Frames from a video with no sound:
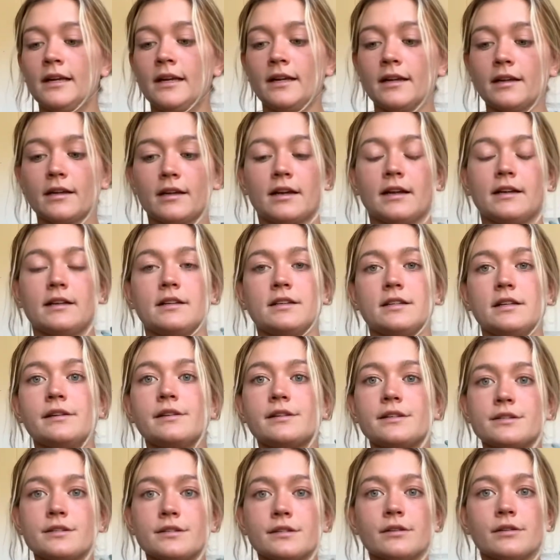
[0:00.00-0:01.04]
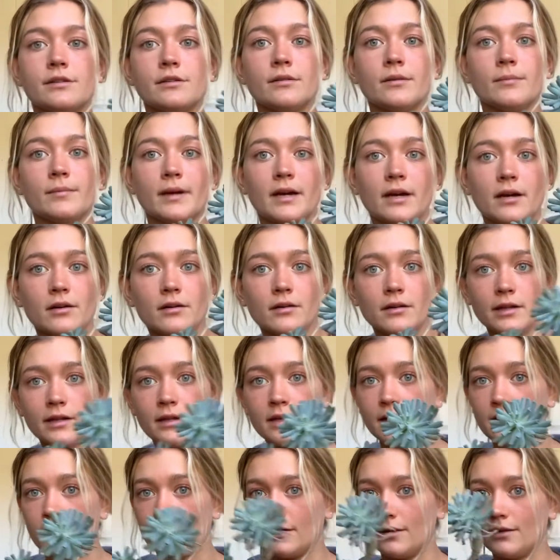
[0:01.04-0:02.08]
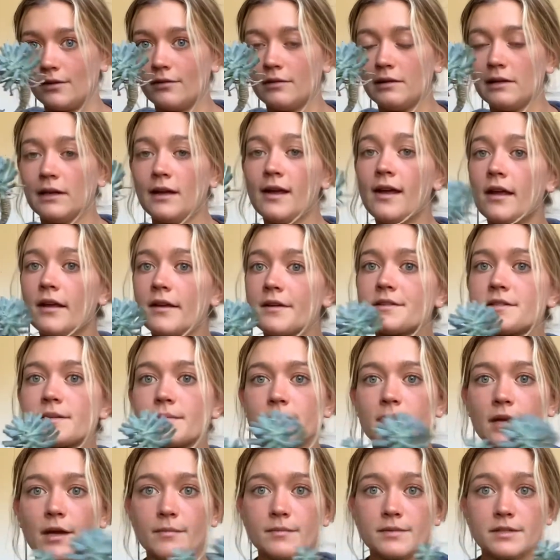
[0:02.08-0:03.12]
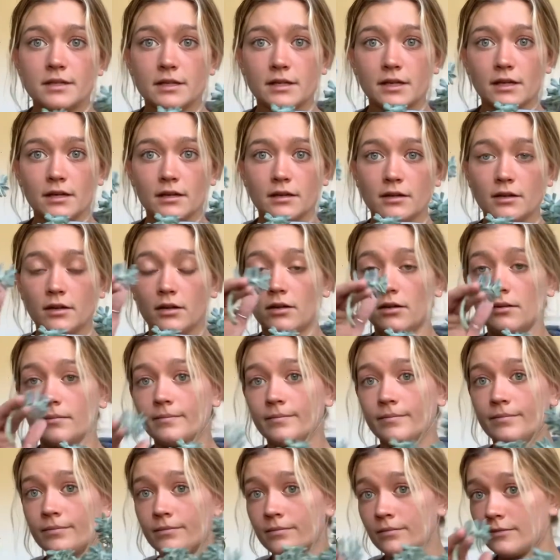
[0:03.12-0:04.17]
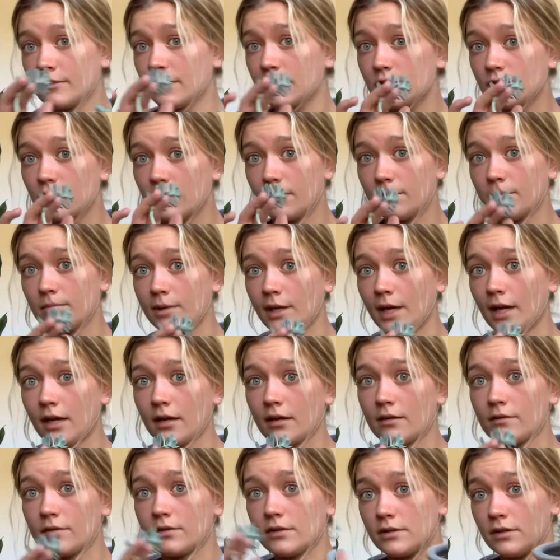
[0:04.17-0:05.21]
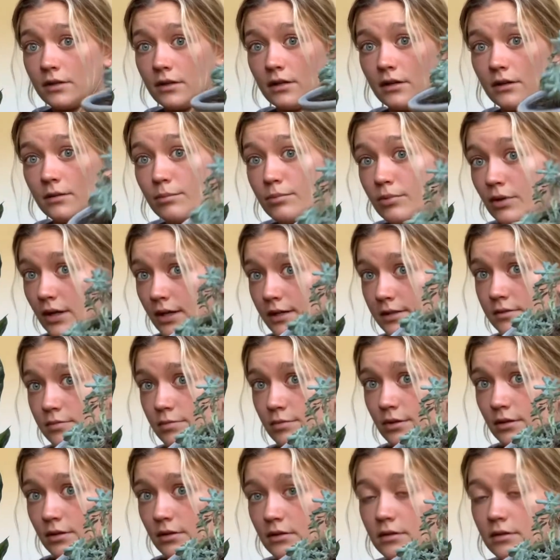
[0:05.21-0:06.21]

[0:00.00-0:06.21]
kind of teaches you about, you know, sometimes you need a little trim back to prosper,